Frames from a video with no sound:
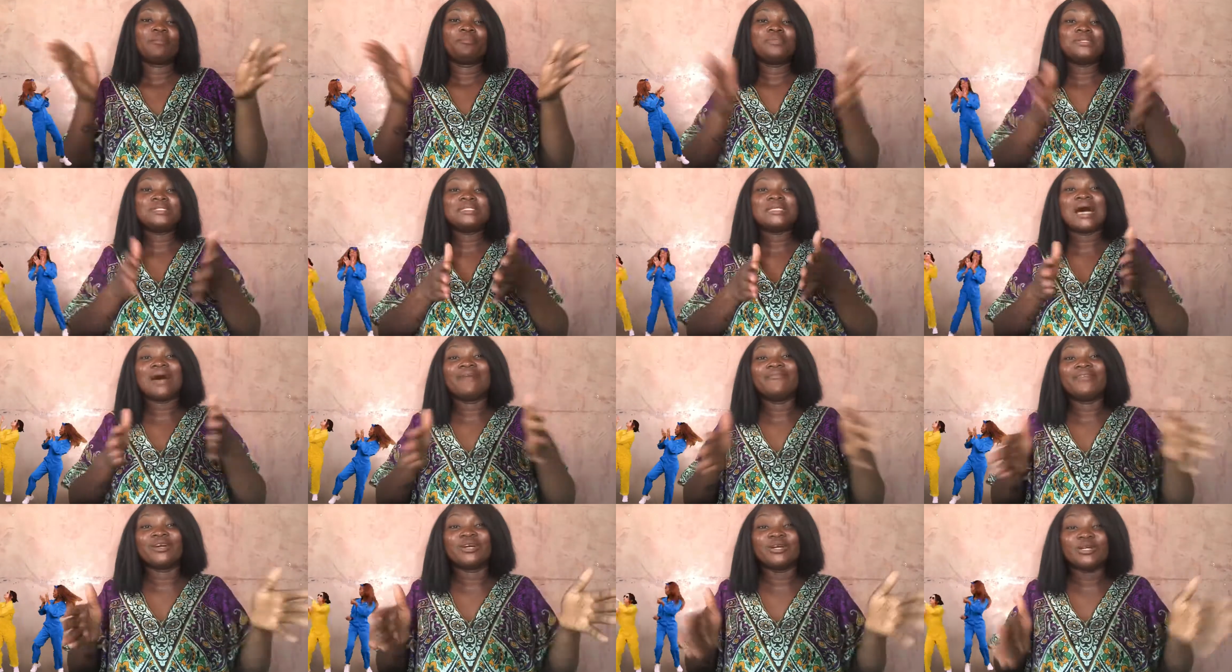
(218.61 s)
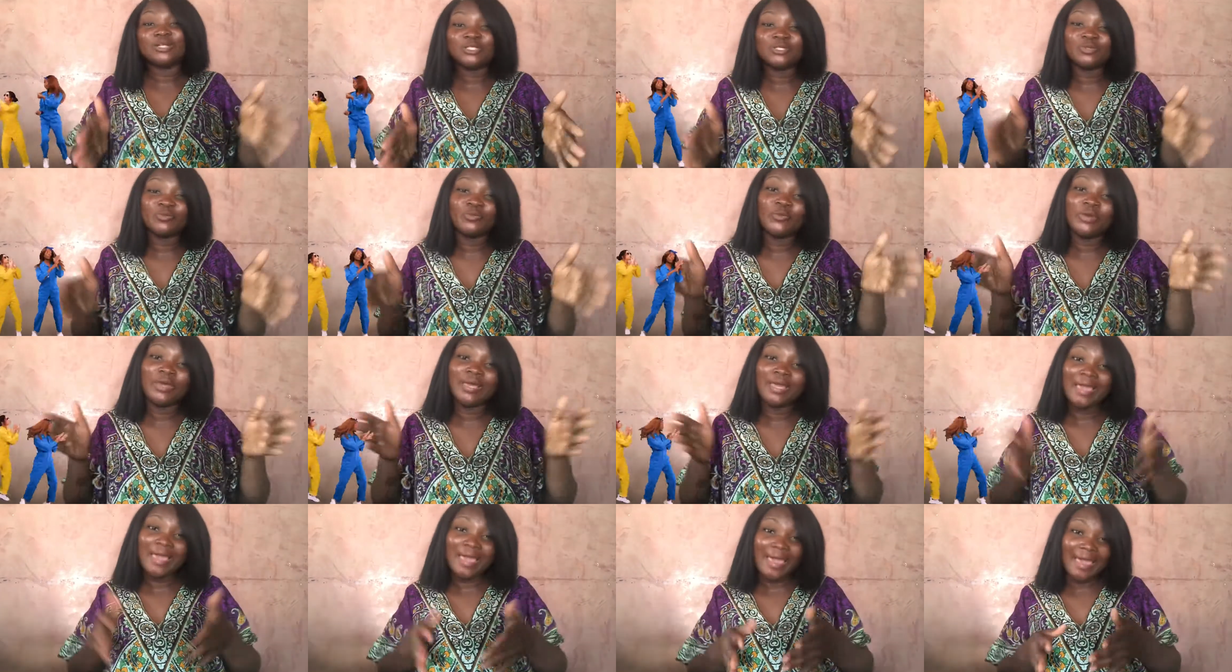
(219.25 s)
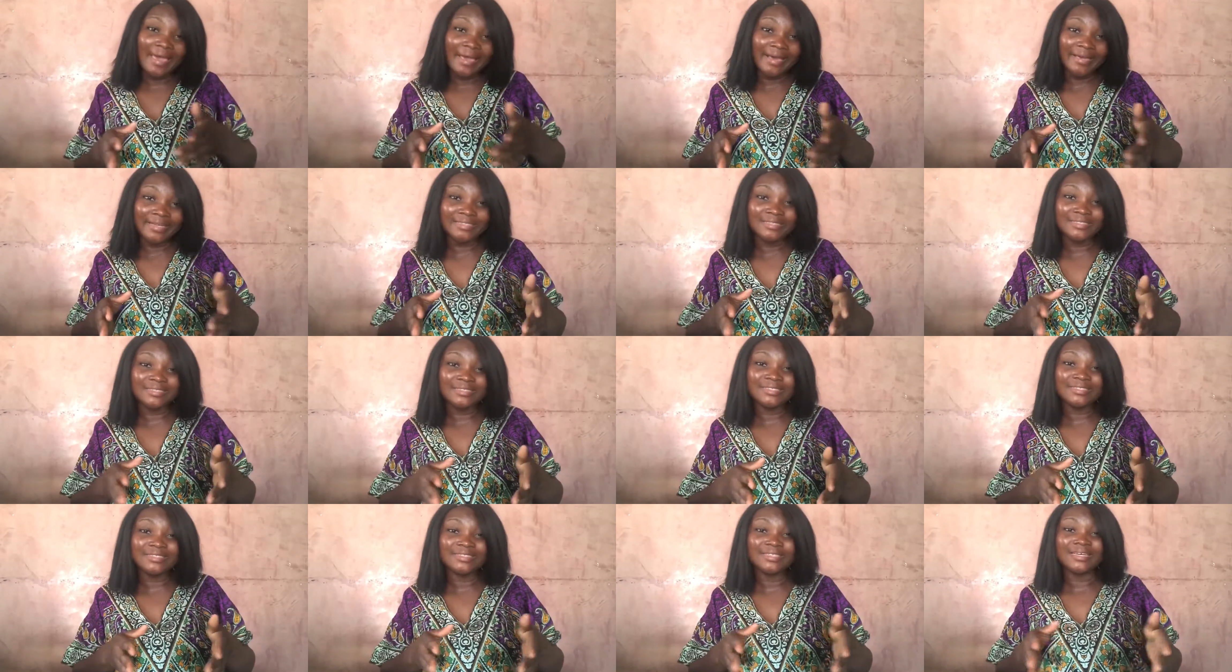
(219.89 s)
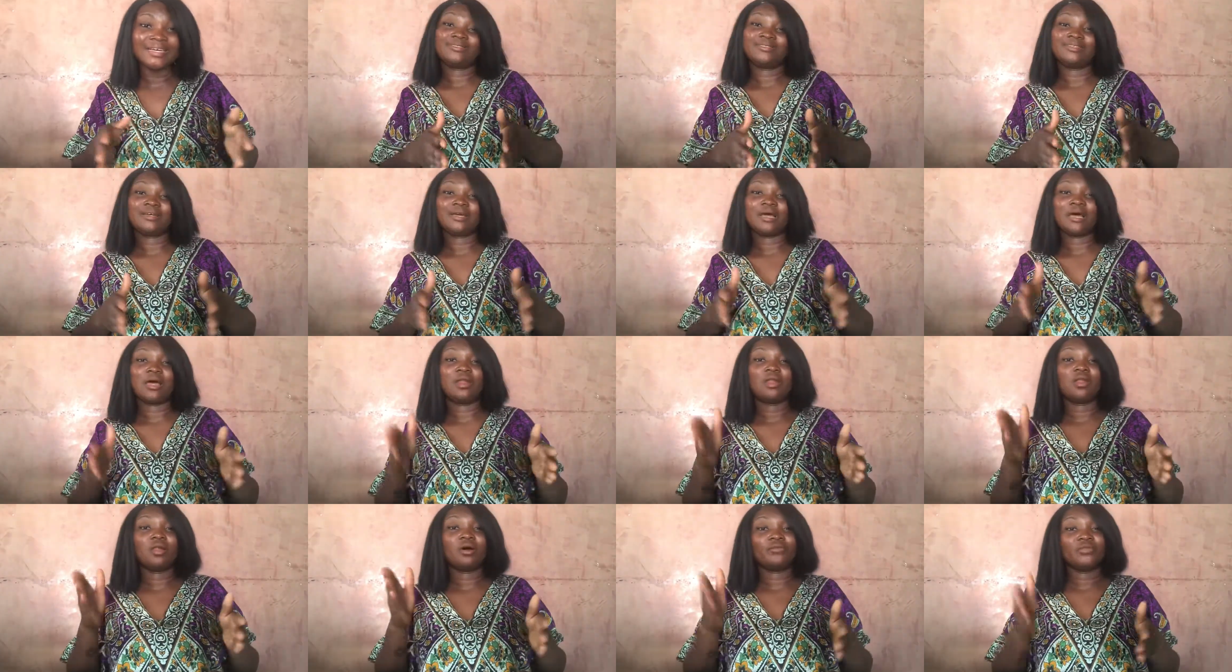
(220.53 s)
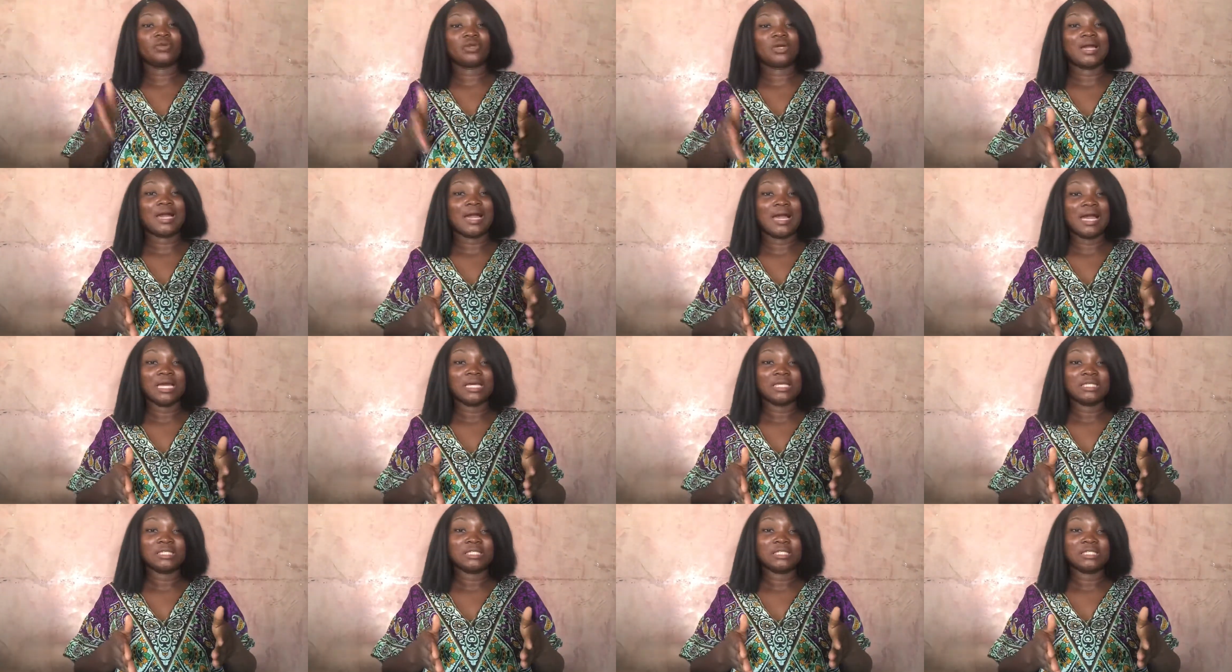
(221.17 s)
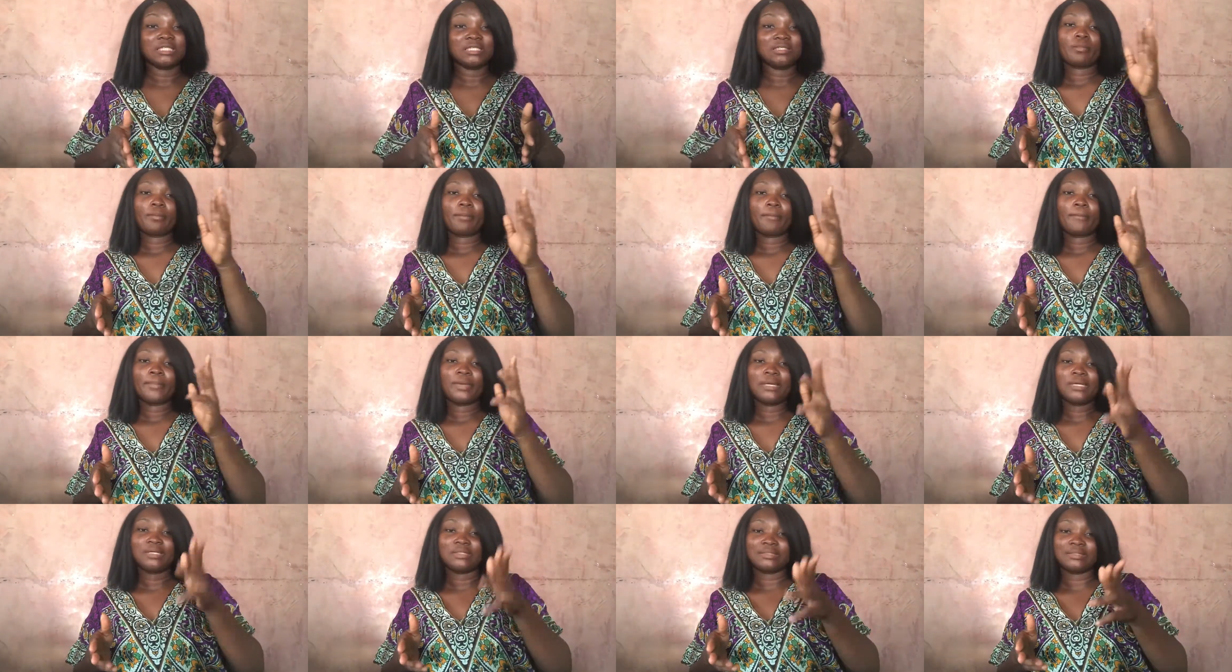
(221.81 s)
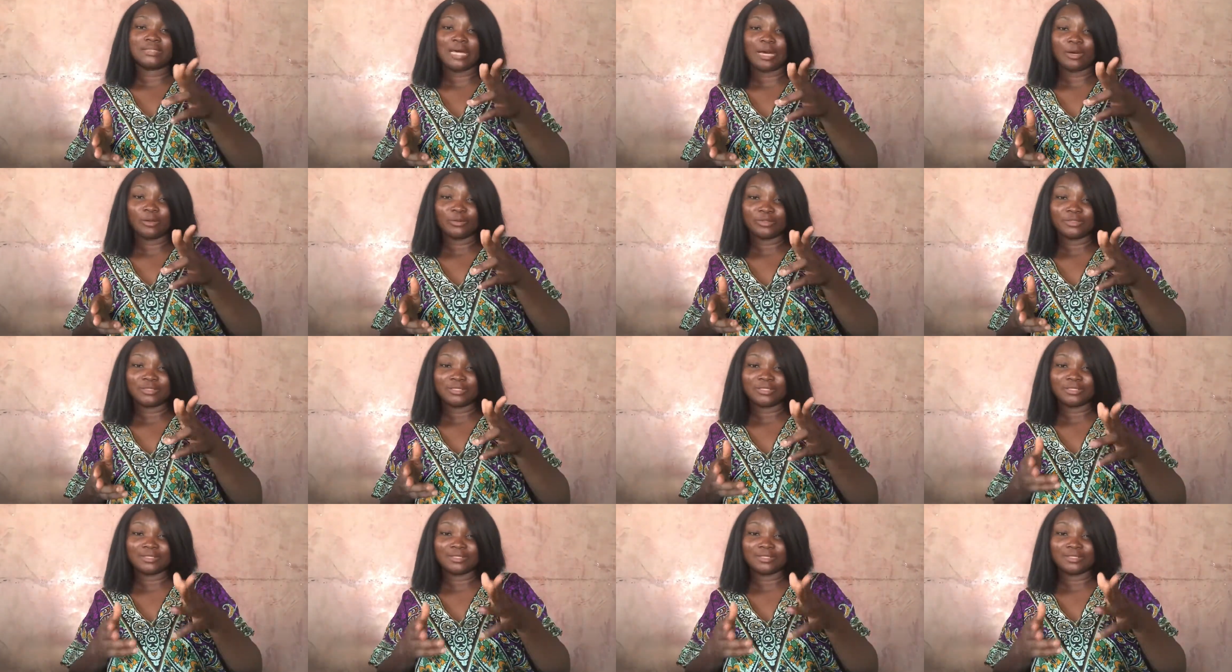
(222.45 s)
Please have a good weekend. Love you guys. Peace out.